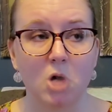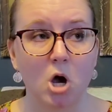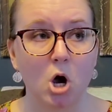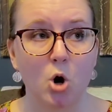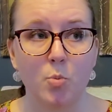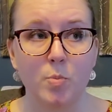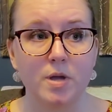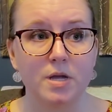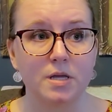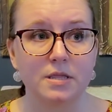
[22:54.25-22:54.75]

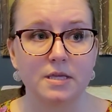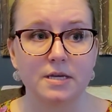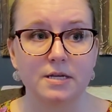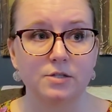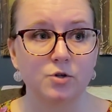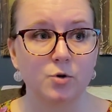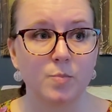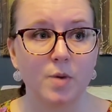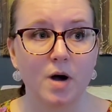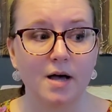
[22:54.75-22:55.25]
hoping
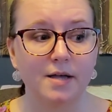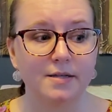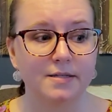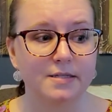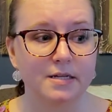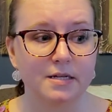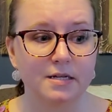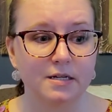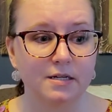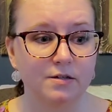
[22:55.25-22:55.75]
things are
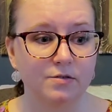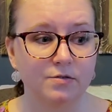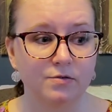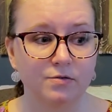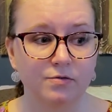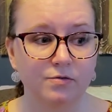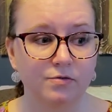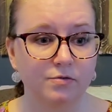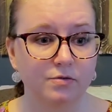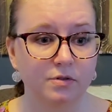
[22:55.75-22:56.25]
positive,
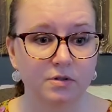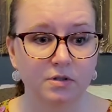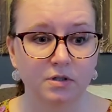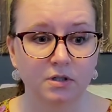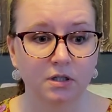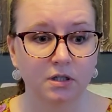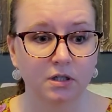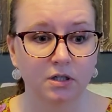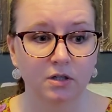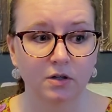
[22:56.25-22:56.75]

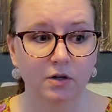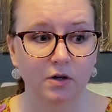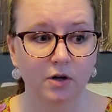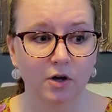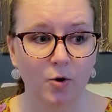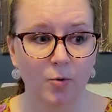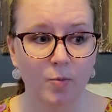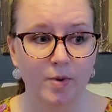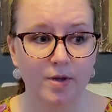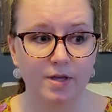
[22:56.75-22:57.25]

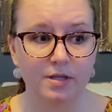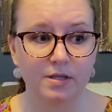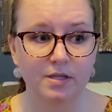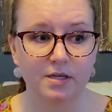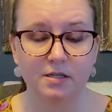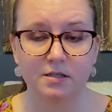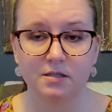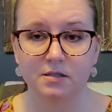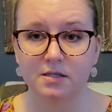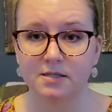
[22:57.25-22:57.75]
hoping
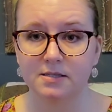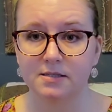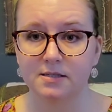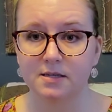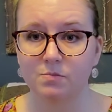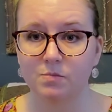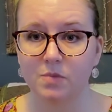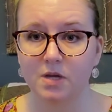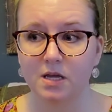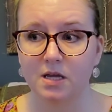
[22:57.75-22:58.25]
that this
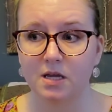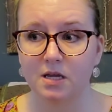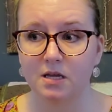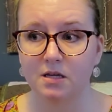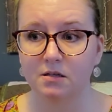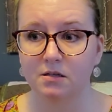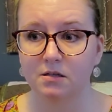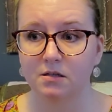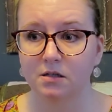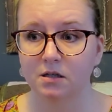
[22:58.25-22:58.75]
can
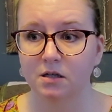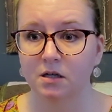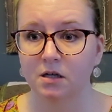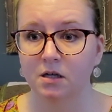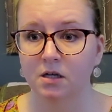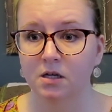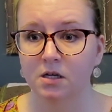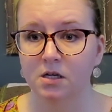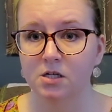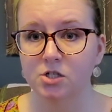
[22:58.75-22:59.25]
be
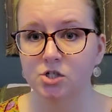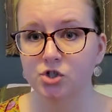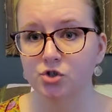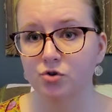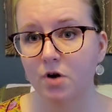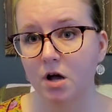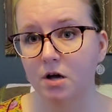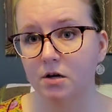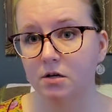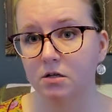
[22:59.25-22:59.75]

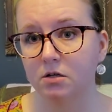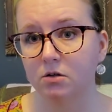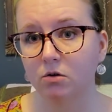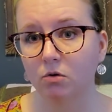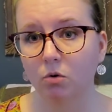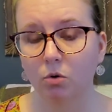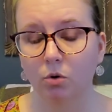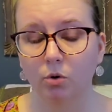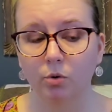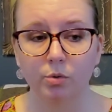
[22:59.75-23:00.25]
shrunk
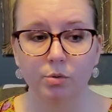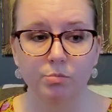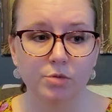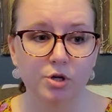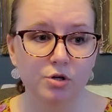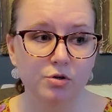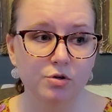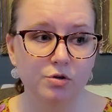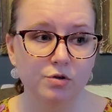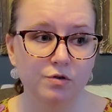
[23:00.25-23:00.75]
or
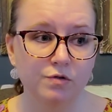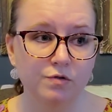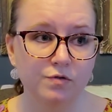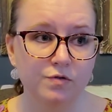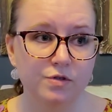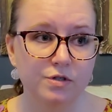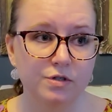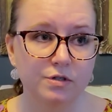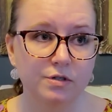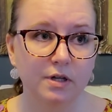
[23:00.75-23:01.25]

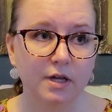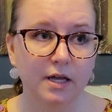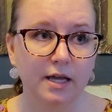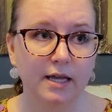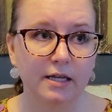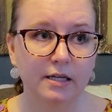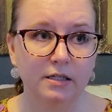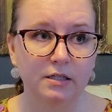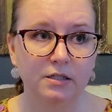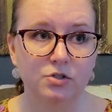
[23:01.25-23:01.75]
removed
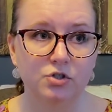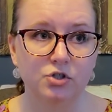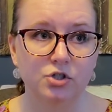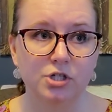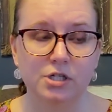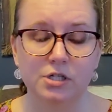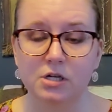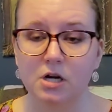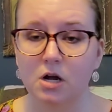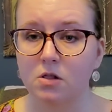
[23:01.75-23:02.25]
and
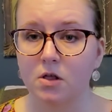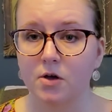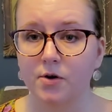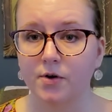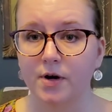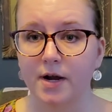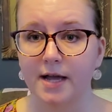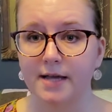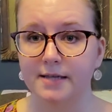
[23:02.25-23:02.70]
she no longer